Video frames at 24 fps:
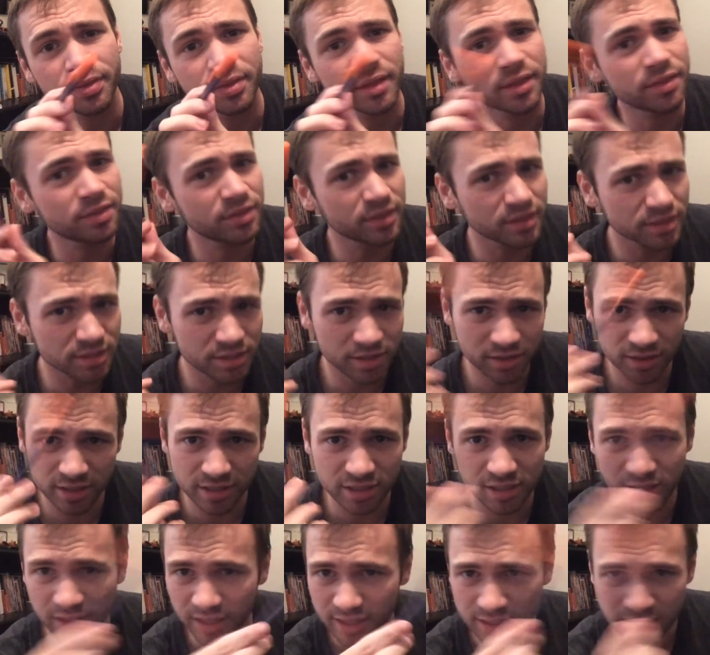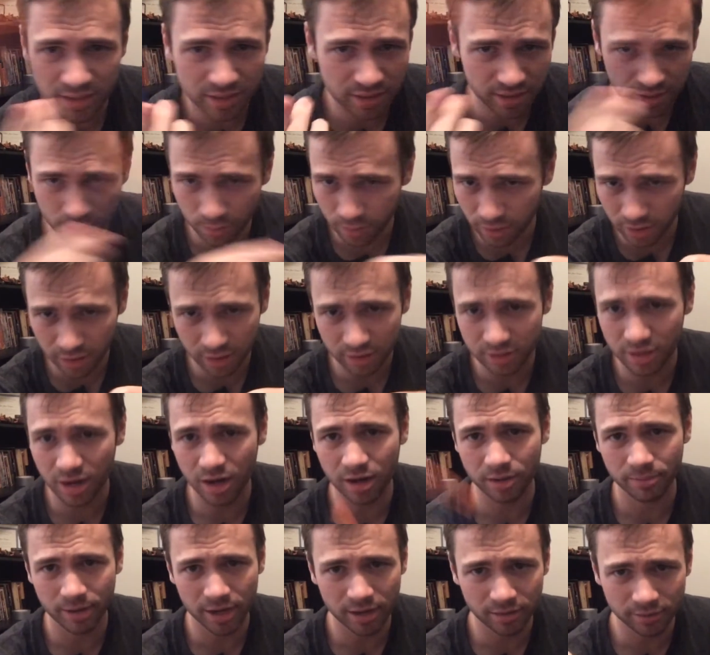that this list that we're going to
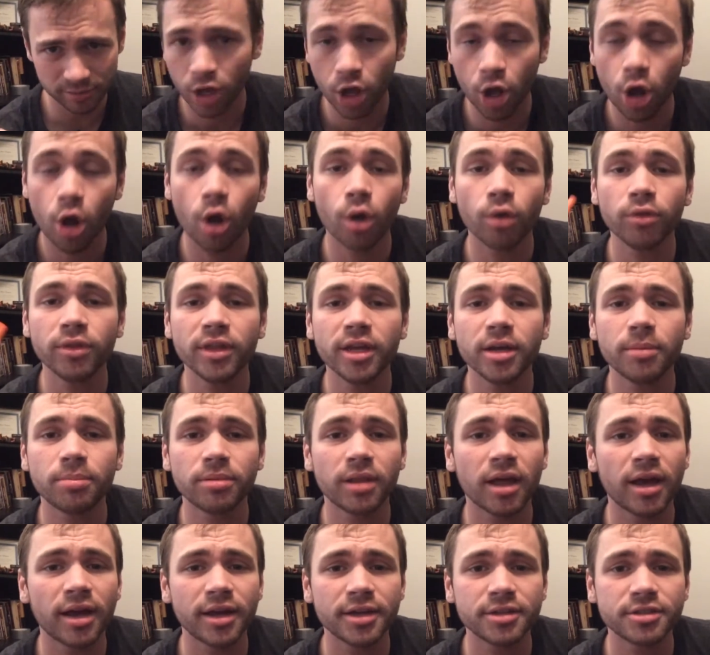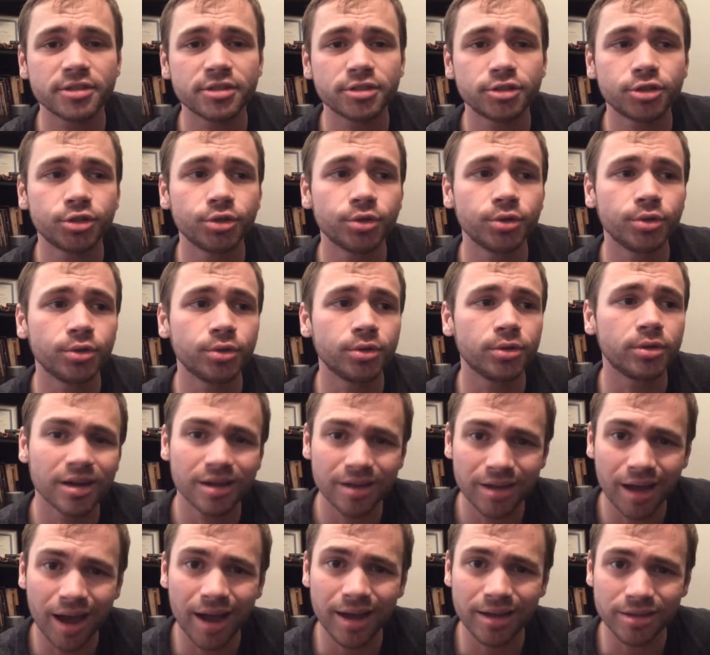talk about only applies to
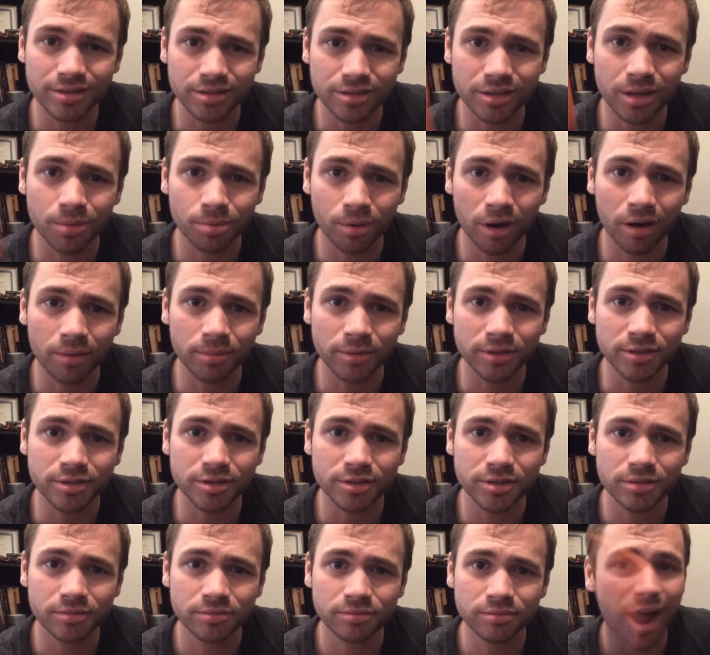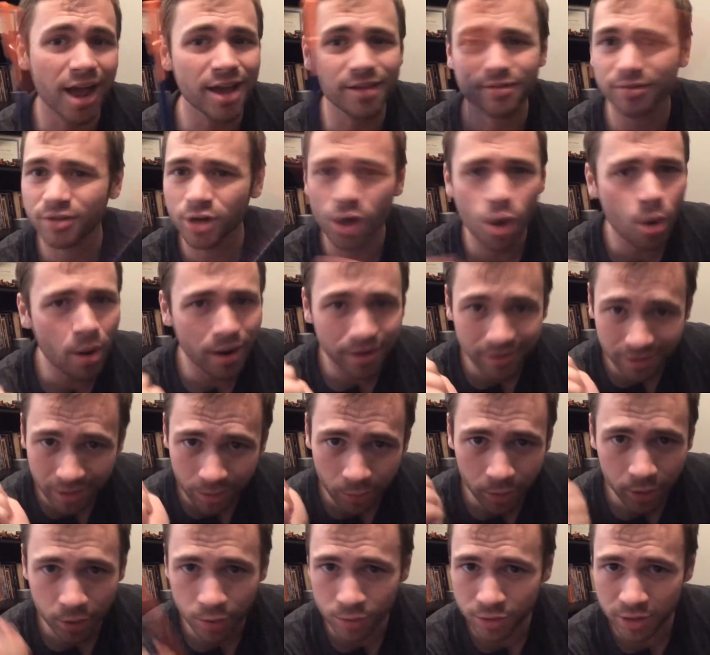guys' apartments. I have no
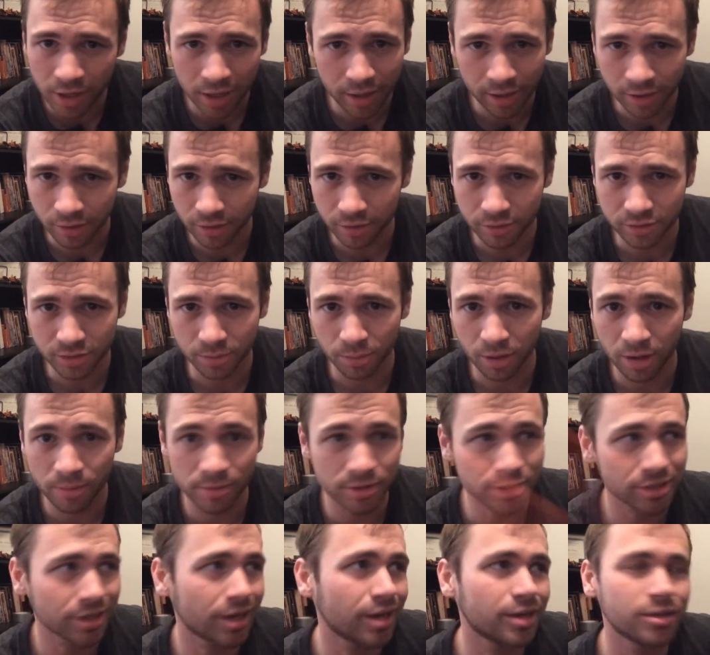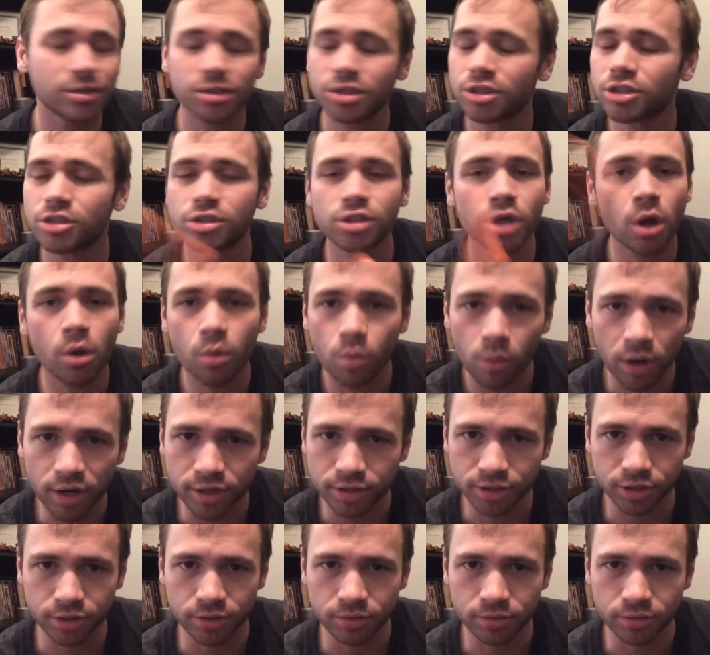idea what goes on in girls' apartments, and I don't want